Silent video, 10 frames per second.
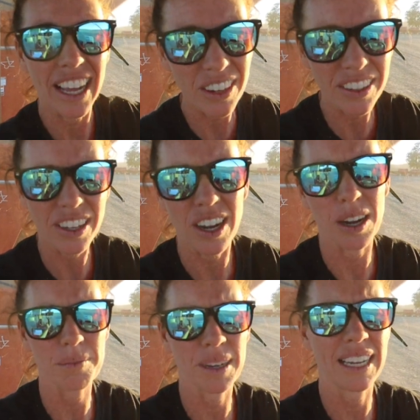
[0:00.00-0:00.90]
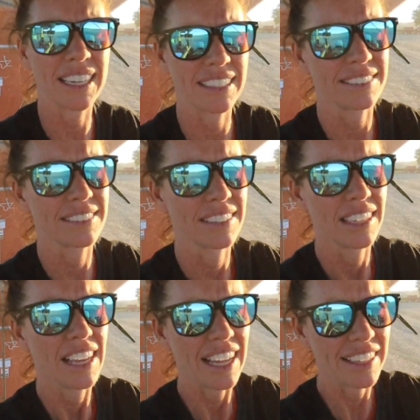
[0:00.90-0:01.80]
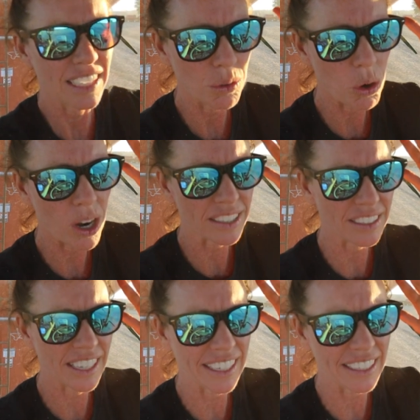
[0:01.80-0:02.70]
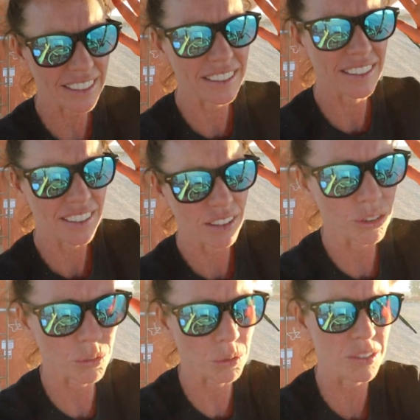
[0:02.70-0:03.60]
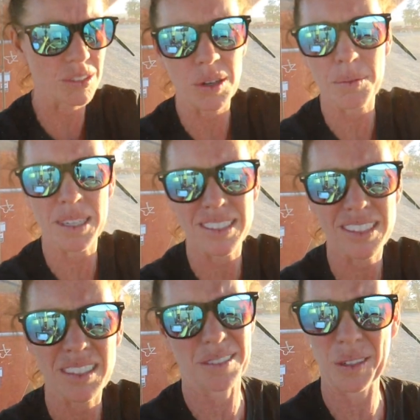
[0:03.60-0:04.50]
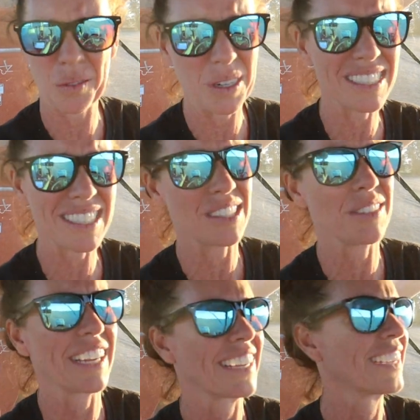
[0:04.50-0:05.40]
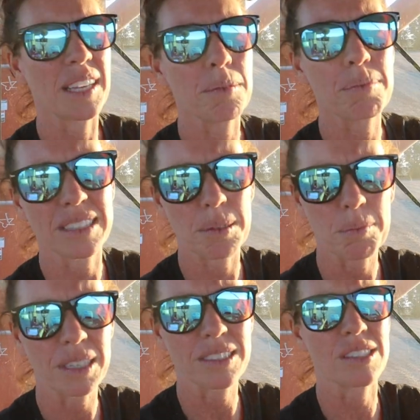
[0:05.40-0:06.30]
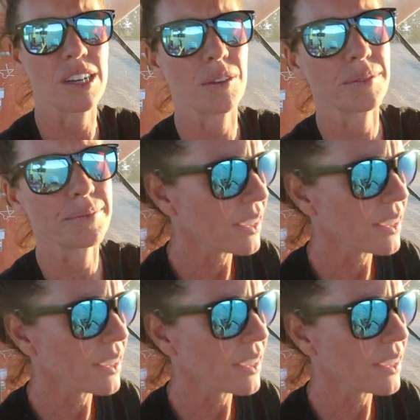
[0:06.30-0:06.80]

out of the combine, and then he walked like through the soybeans. So I'm like, what is he doing? He picked up a big stone